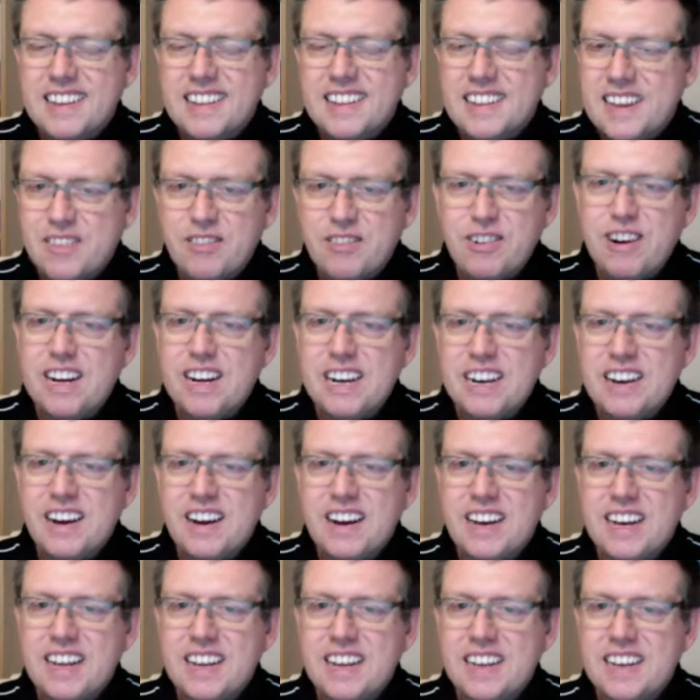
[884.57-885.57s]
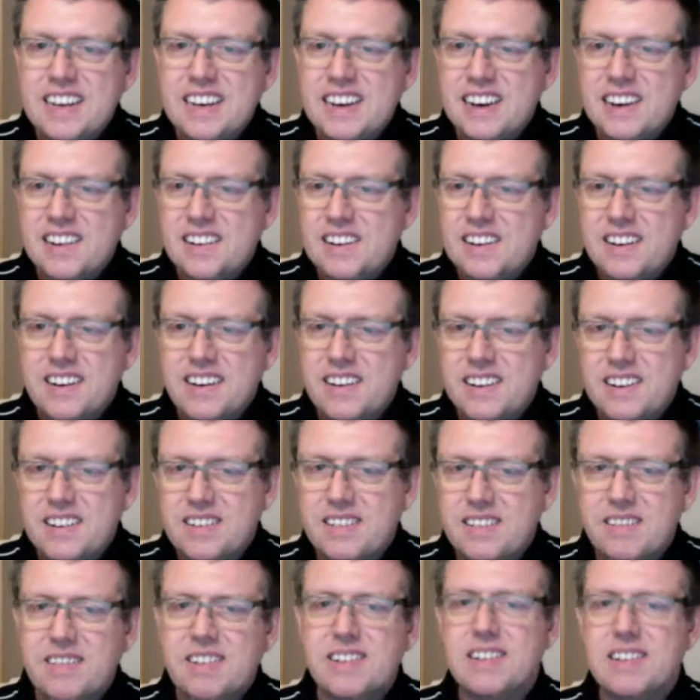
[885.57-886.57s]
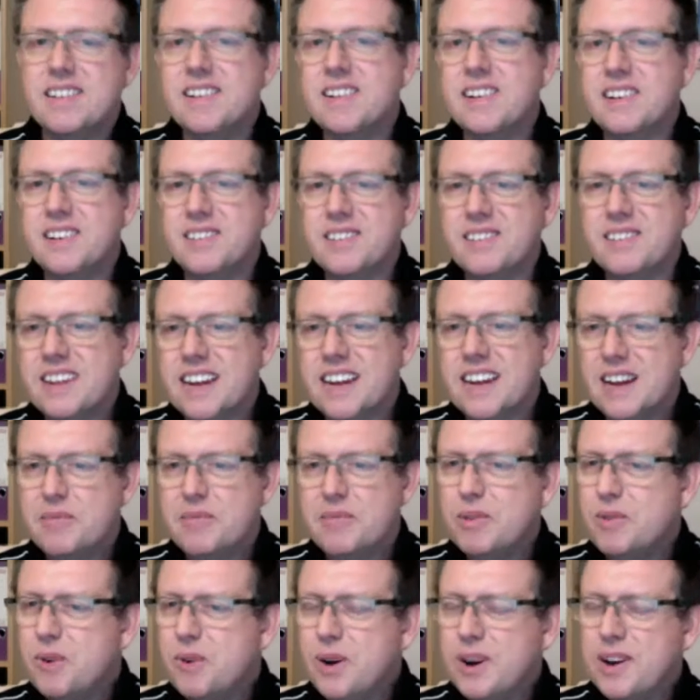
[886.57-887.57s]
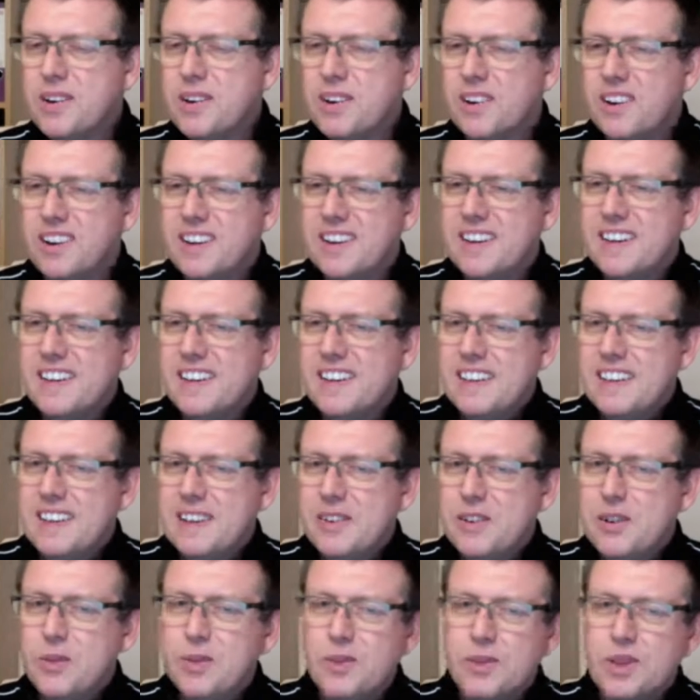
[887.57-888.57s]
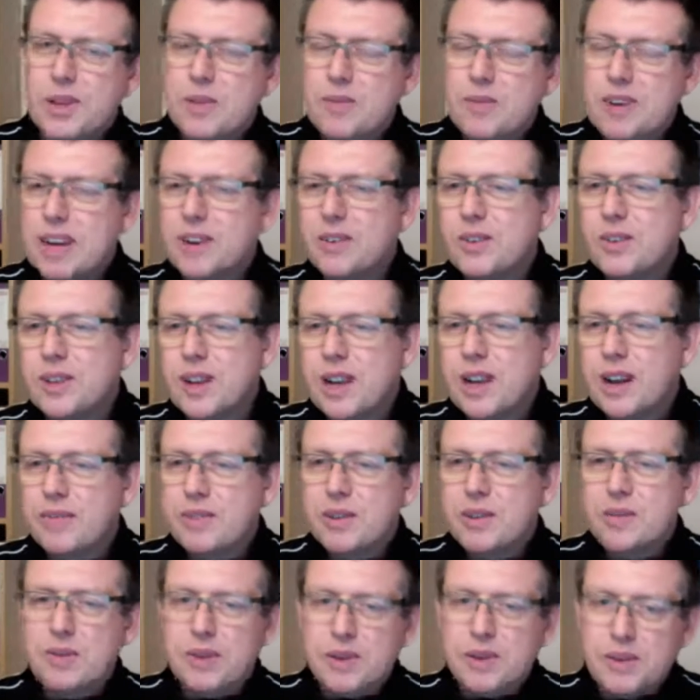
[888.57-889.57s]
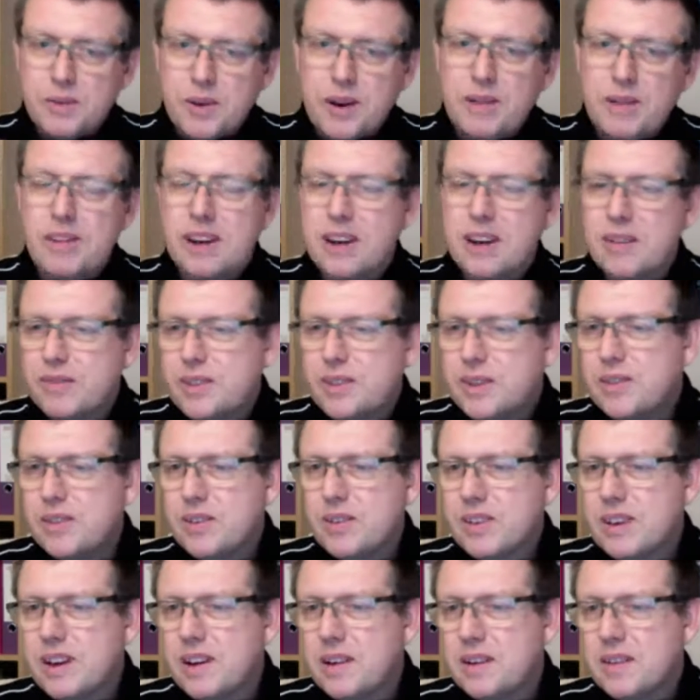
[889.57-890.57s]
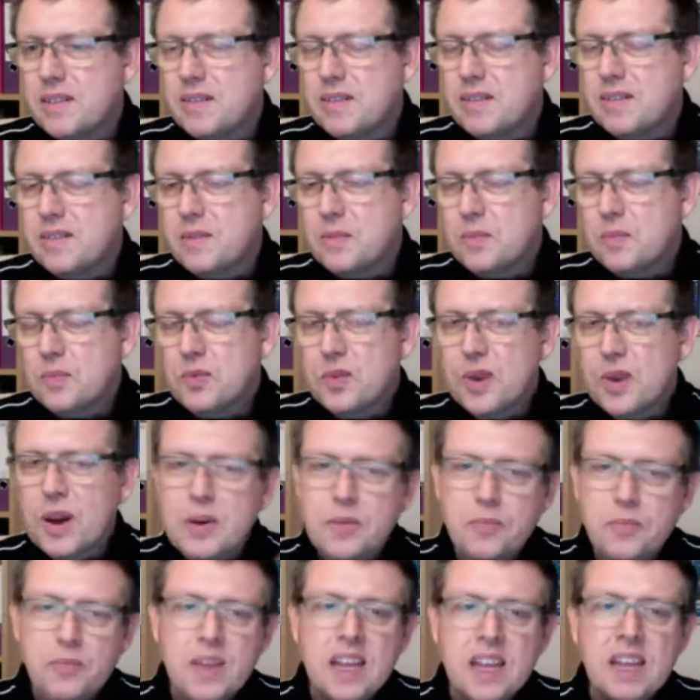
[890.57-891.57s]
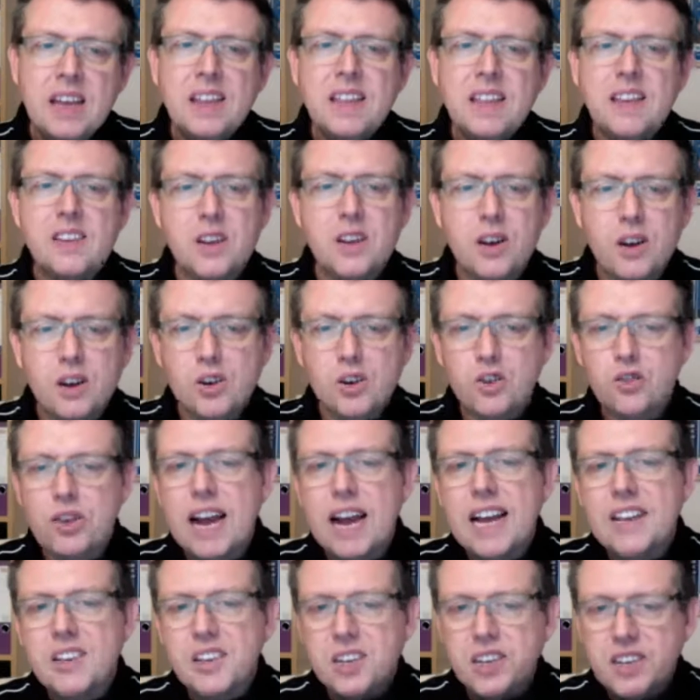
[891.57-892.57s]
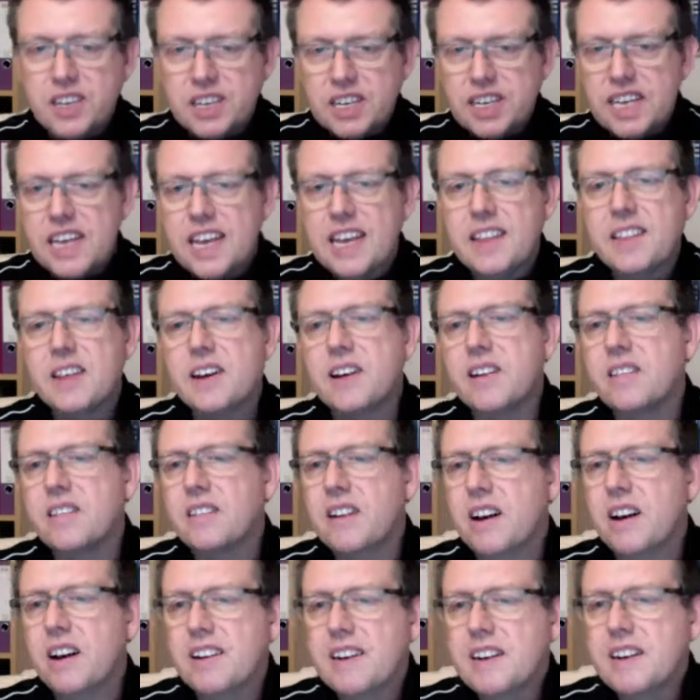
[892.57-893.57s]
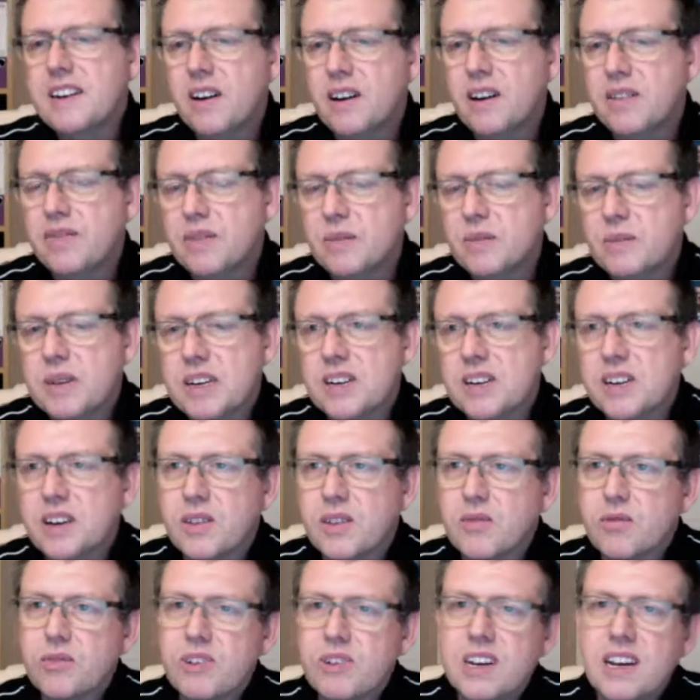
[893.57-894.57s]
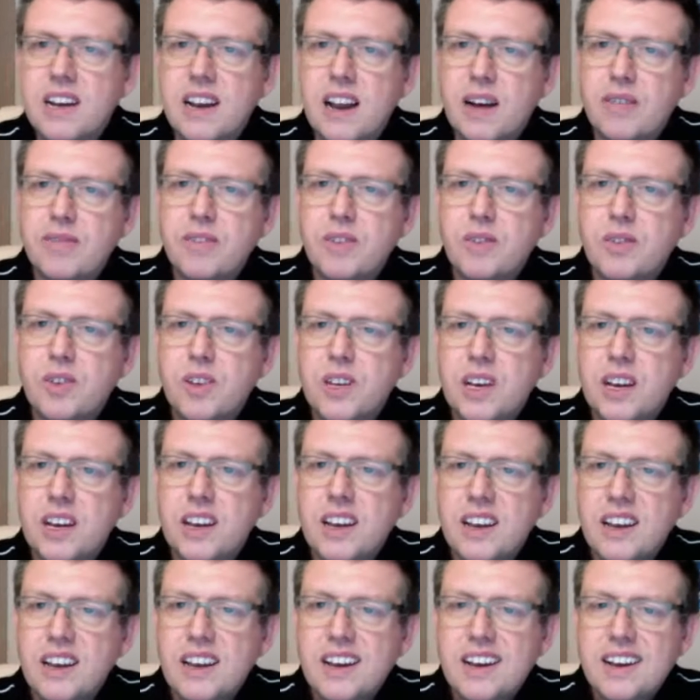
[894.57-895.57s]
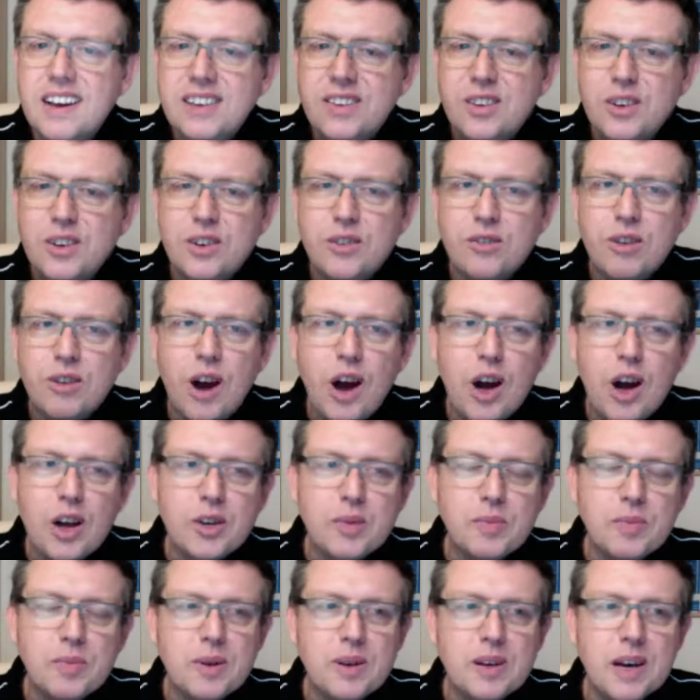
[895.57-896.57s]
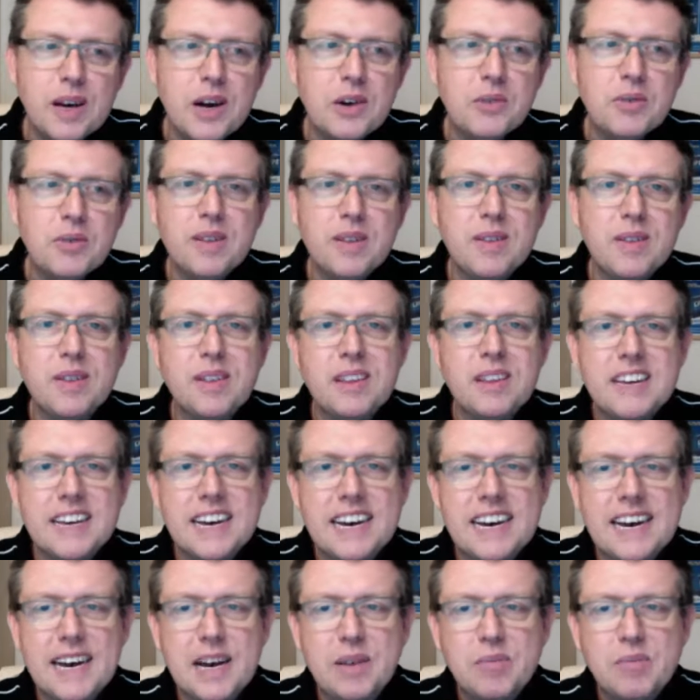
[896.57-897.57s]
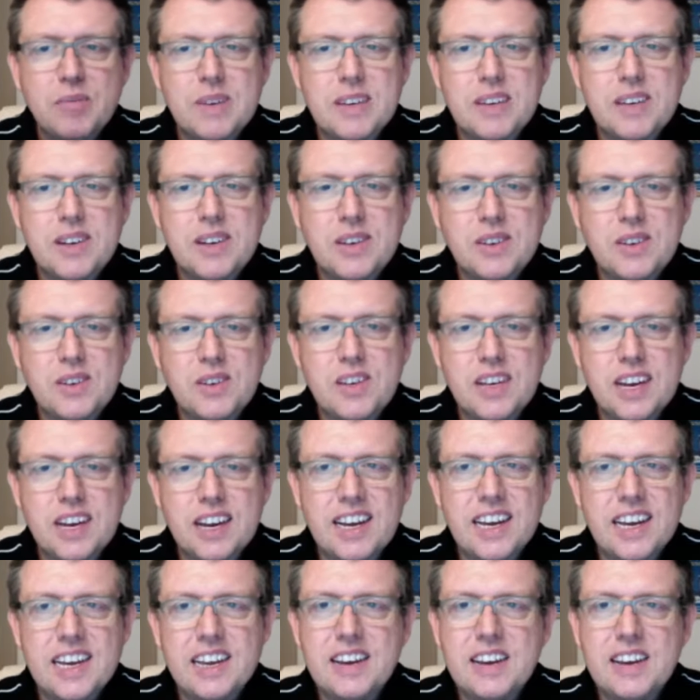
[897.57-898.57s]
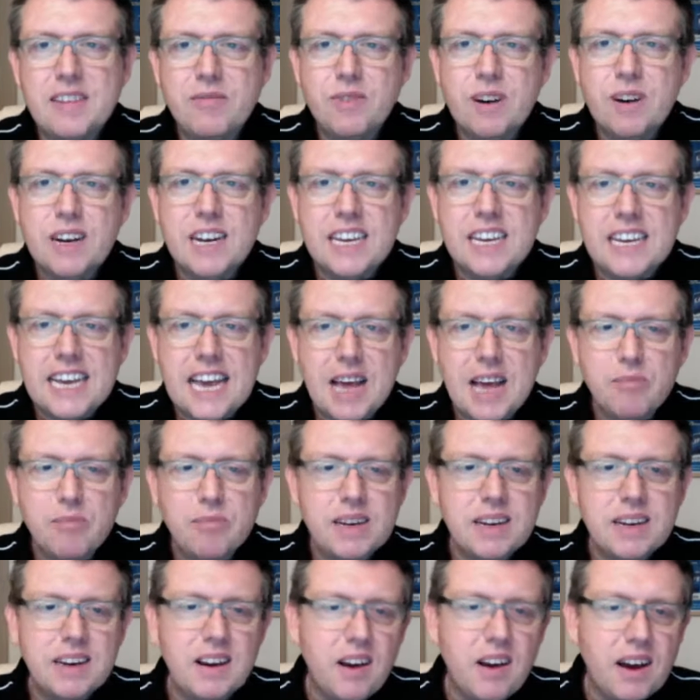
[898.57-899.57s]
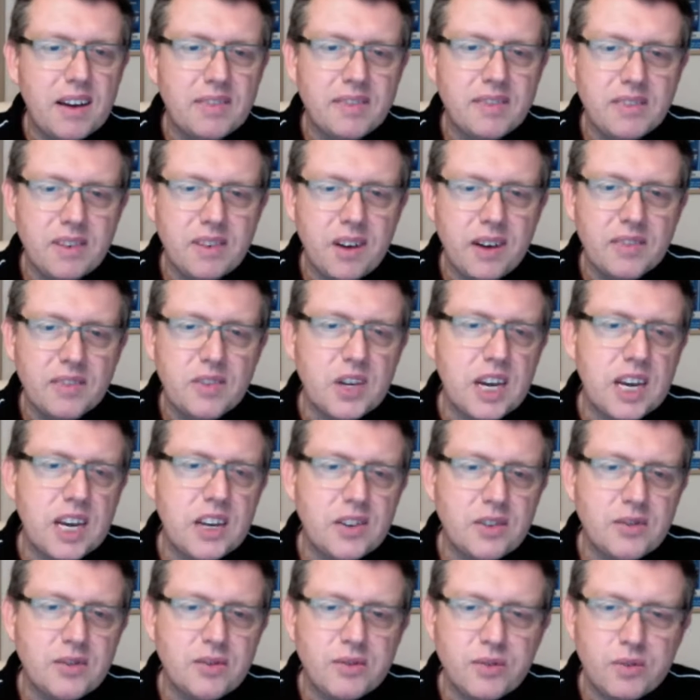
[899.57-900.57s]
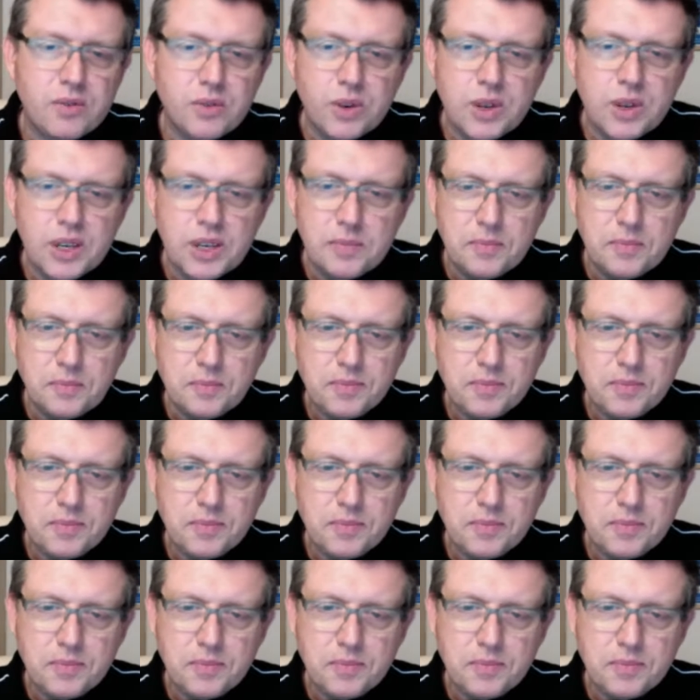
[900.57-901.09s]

They really they're like, no, I can't do that. But why not? You want someone else to love you, but you won't love you yourself. So there's a lot of strategies in here that are in Life Remixed that I'd really love you to grasp and go with, because it really can be life changing for you.